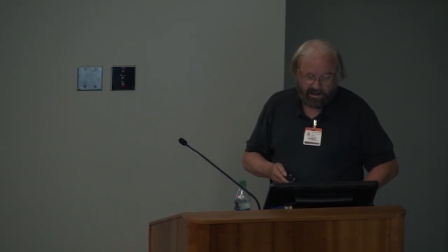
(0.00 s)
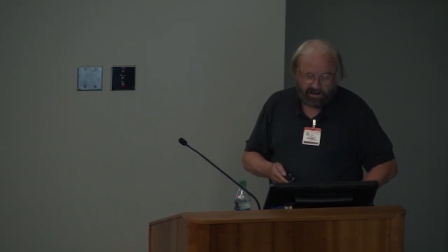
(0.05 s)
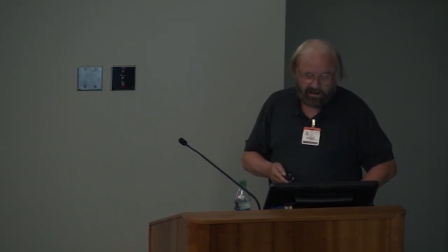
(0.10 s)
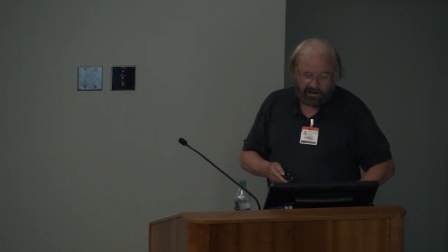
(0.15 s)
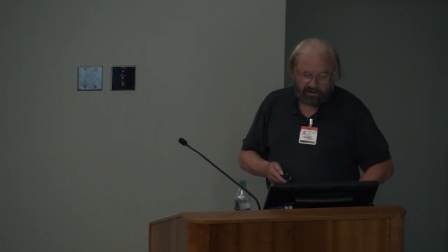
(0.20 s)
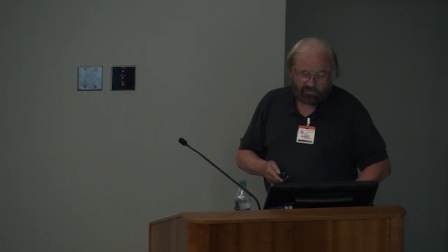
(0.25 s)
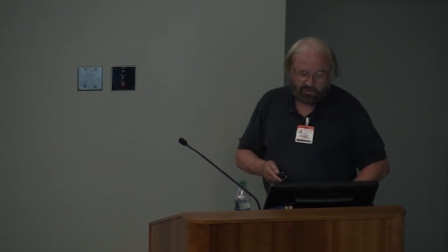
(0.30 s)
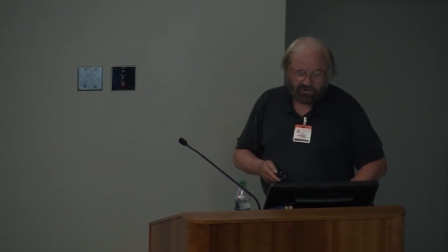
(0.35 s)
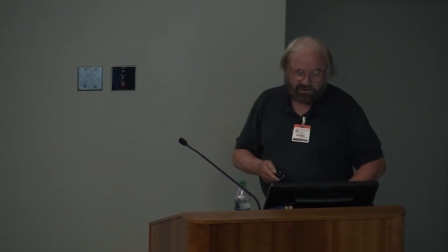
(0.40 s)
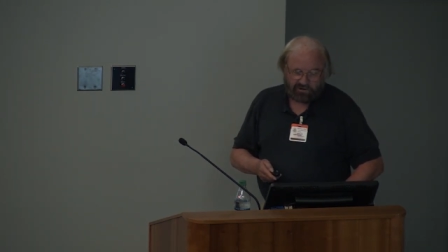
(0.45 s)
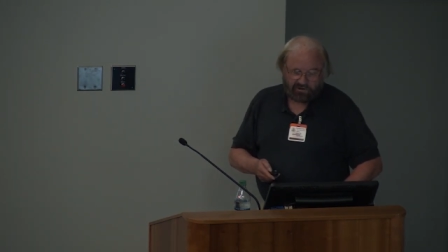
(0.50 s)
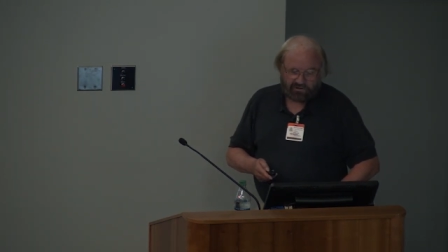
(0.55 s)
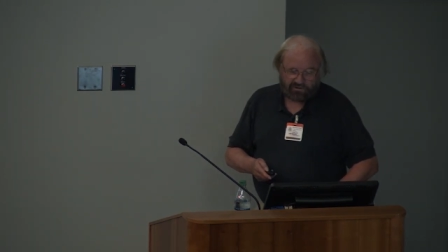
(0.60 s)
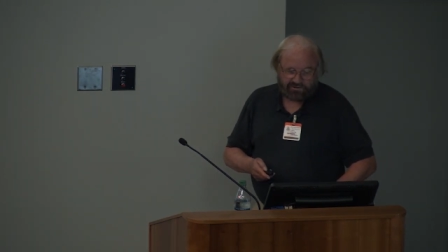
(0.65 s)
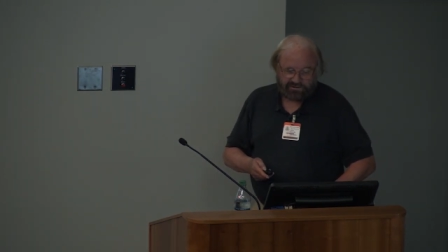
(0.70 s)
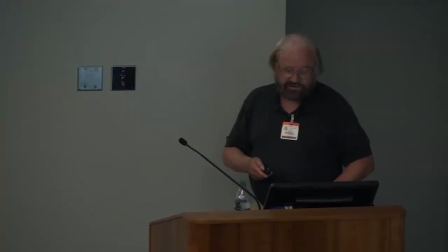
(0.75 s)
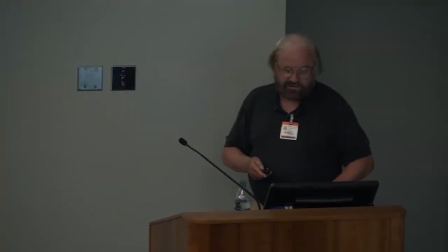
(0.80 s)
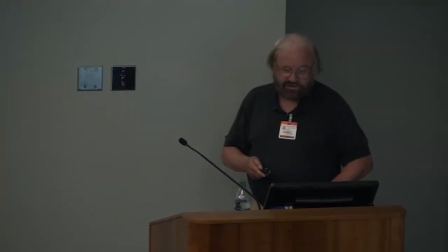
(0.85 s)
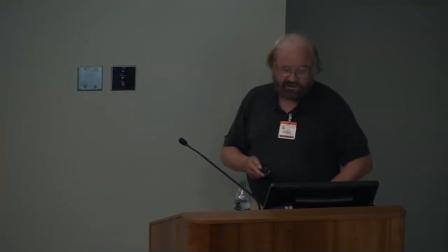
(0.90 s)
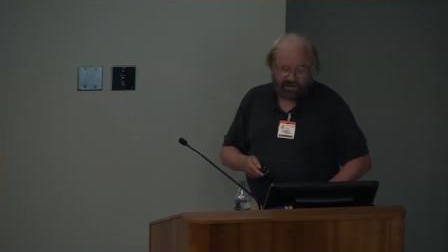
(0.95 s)
And we
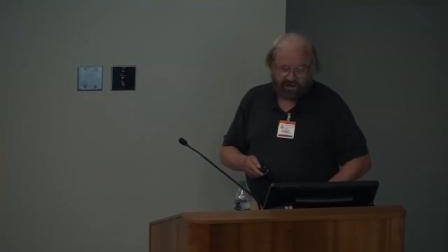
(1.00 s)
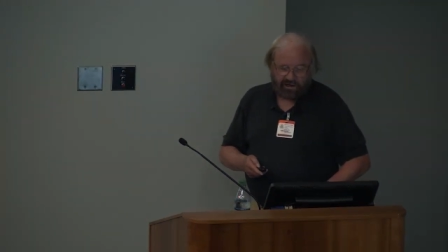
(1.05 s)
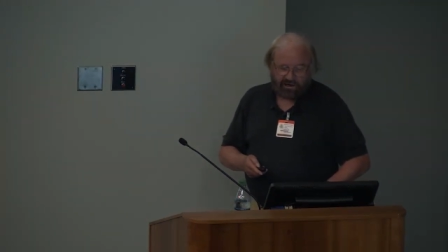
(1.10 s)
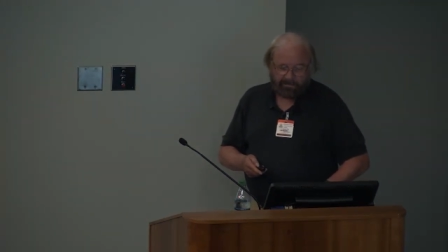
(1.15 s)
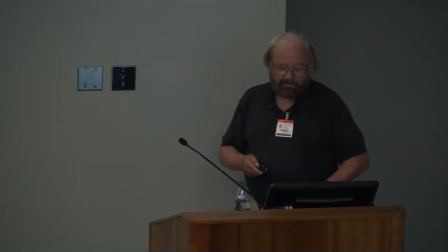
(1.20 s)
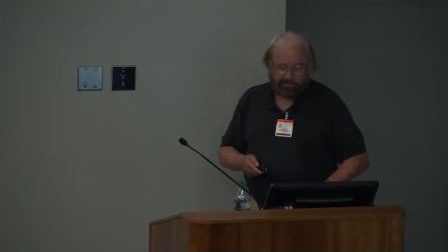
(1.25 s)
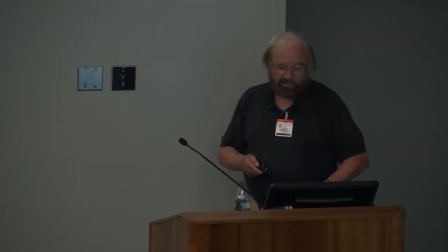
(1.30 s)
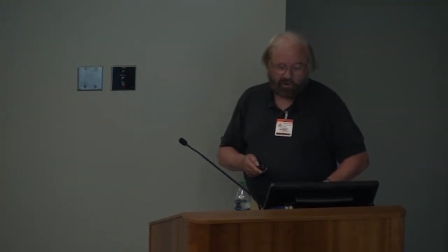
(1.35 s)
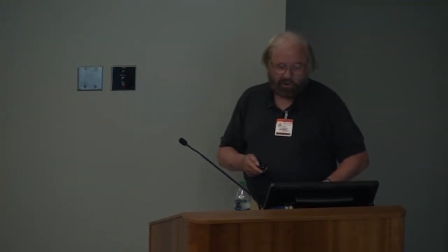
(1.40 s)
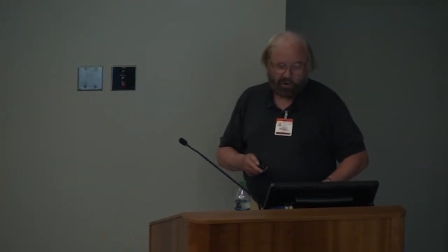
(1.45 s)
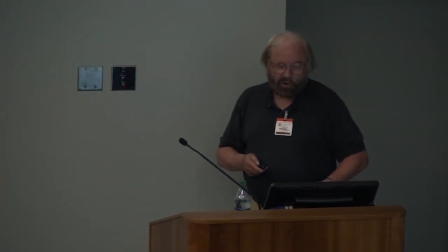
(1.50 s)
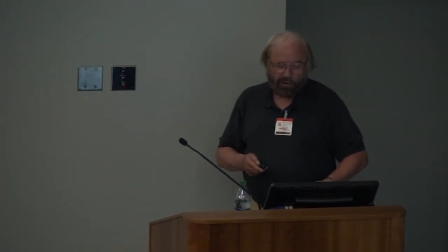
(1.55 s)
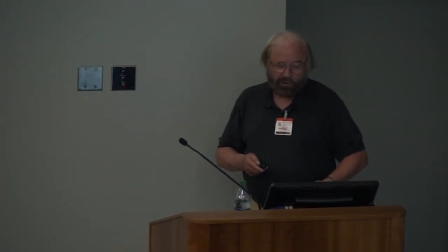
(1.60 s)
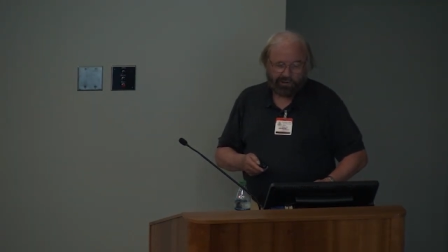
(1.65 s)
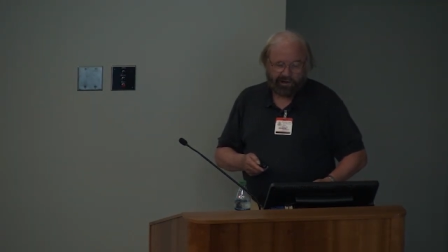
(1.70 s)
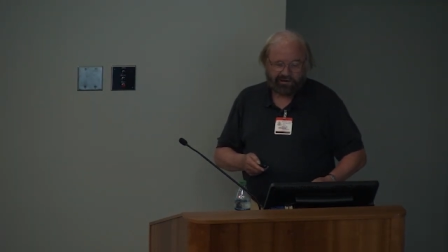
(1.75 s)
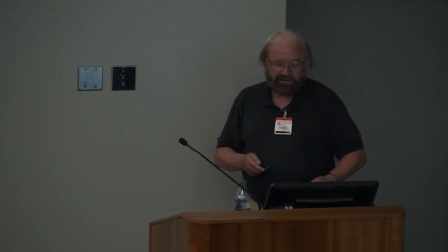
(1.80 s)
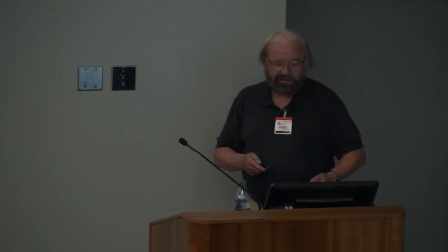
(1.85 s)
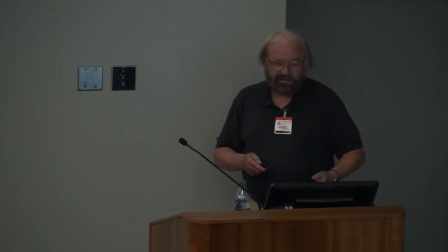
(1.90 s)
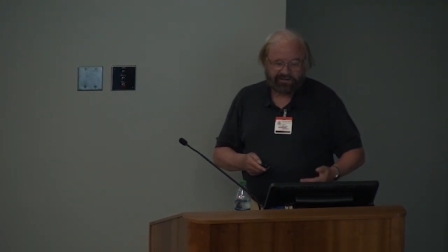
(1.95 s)
use um,
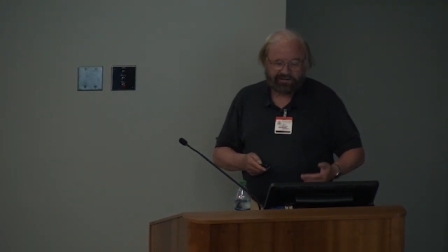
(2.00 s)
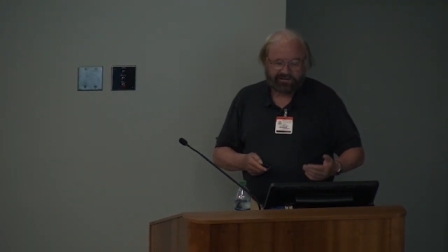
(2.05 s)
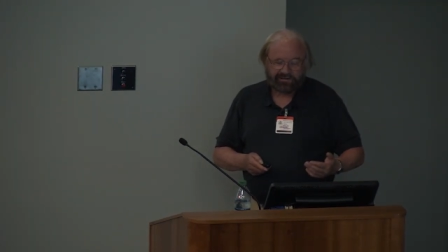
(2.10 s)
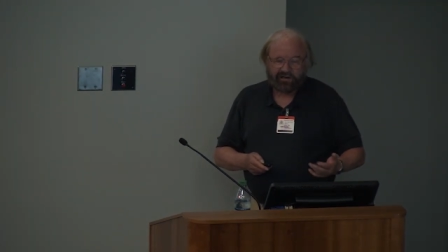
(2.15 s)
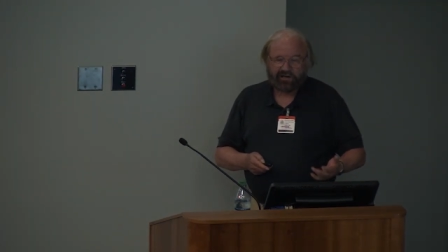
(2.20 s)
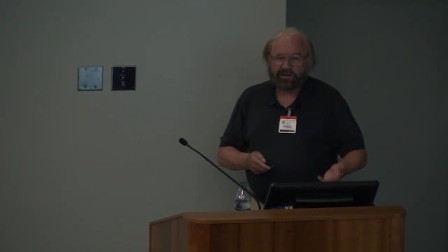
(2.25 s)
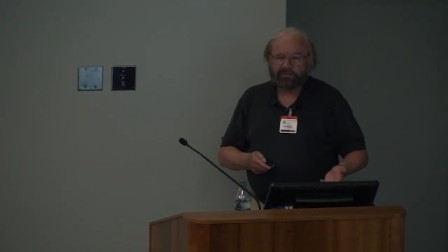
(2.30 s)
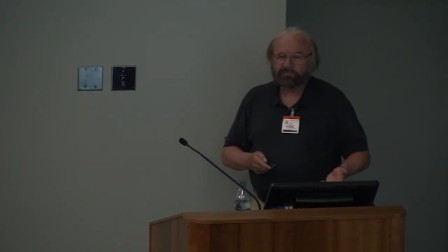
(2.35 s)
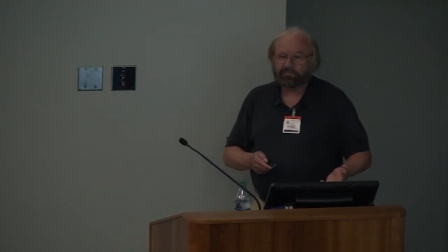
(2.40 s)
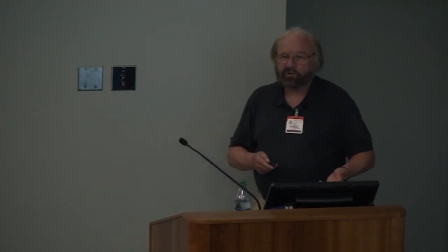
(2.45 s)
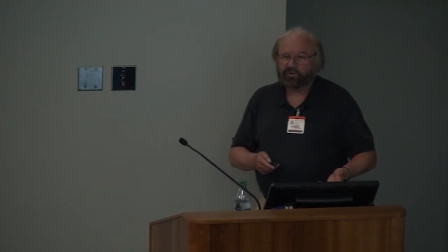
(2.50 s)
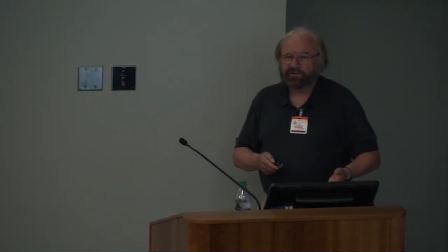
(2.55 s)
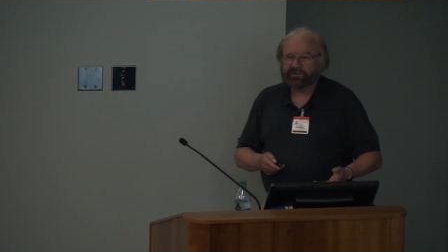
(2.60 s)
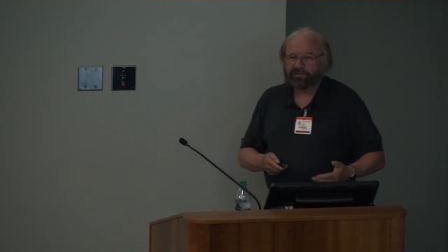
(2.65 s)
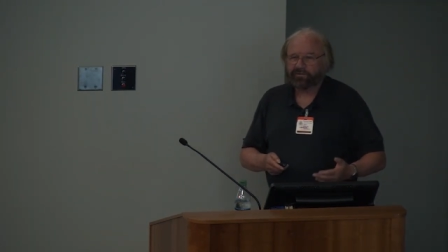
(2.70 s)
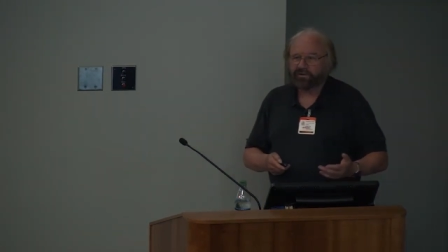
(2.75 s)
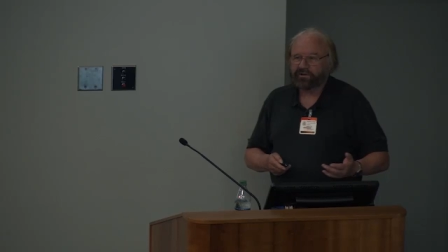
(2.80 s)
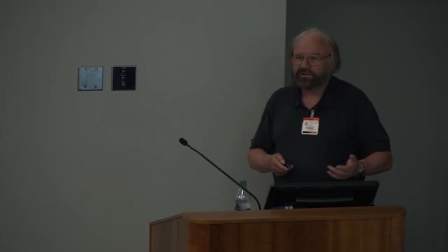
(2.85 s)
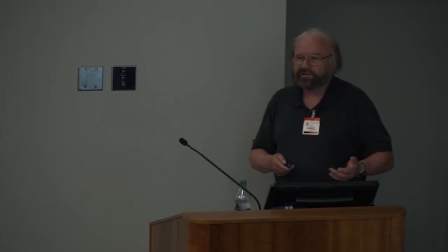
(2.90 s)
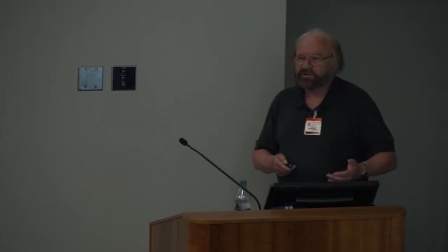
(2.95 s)
authentic samples
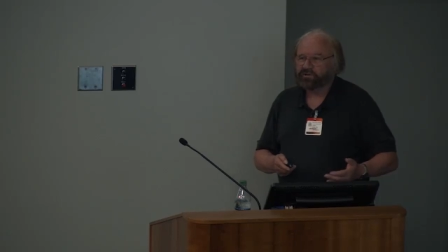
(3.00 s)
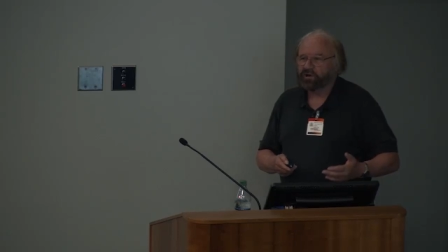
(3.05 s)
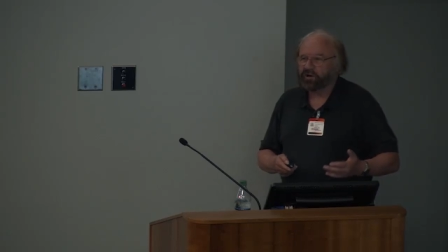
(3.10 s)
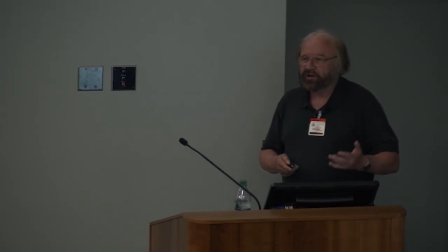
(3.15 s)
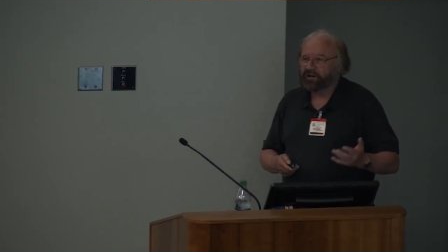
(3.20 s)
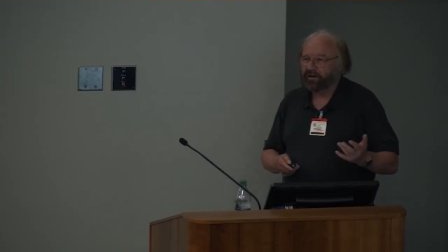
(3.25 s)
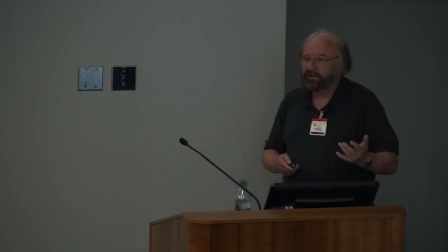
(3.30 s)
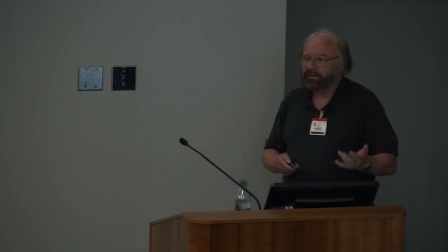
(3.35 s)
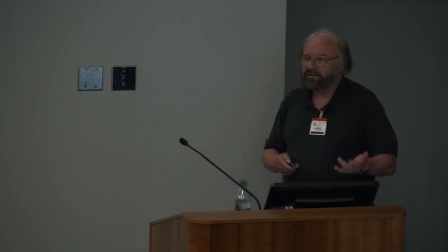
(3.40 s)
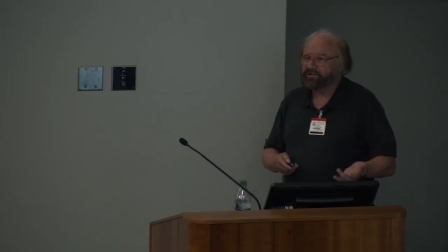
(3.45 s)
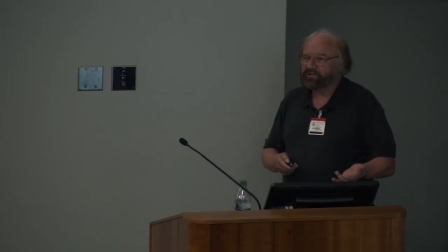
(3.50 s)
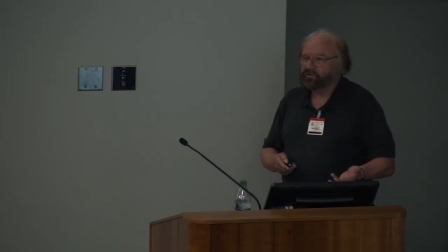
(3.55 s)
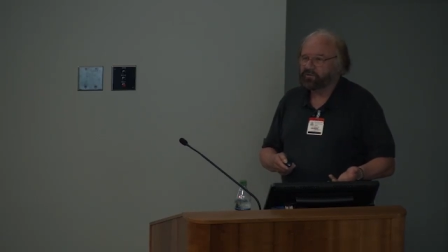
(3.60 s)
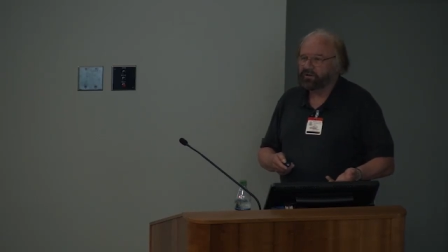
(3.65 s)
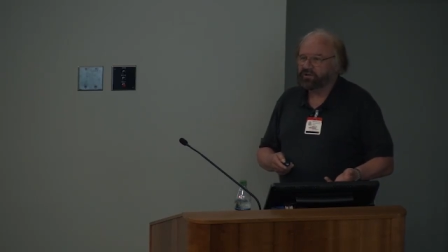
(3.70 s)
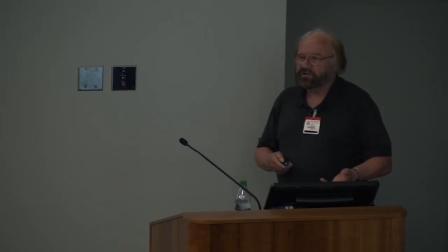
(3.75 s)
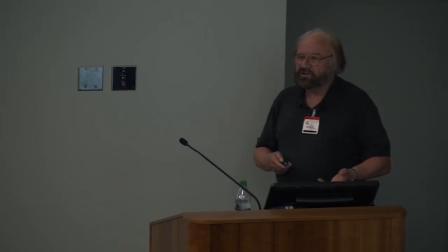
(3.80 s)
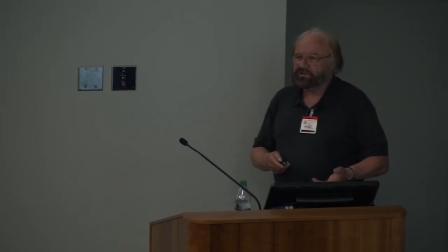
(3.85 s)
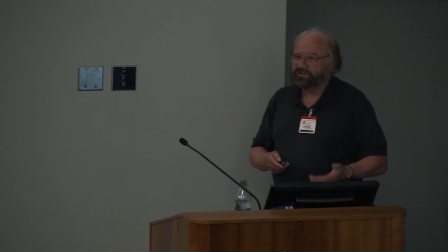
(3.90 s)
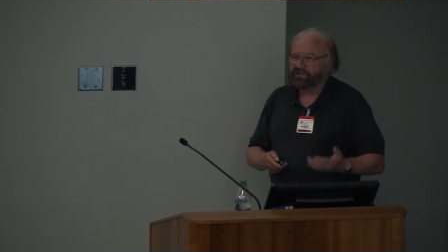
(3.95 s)
of this, not our
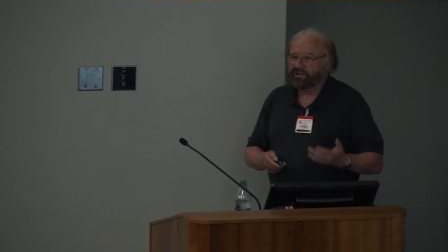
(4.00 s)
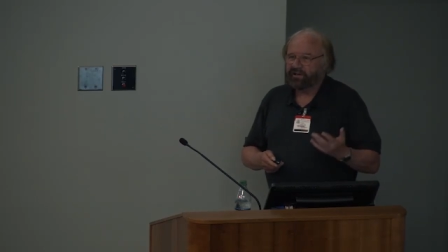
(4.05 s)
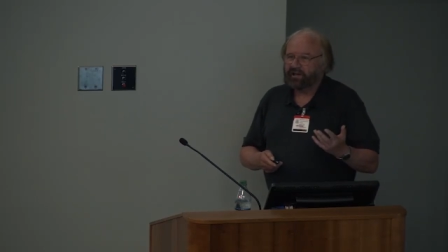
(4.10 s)
intuitions.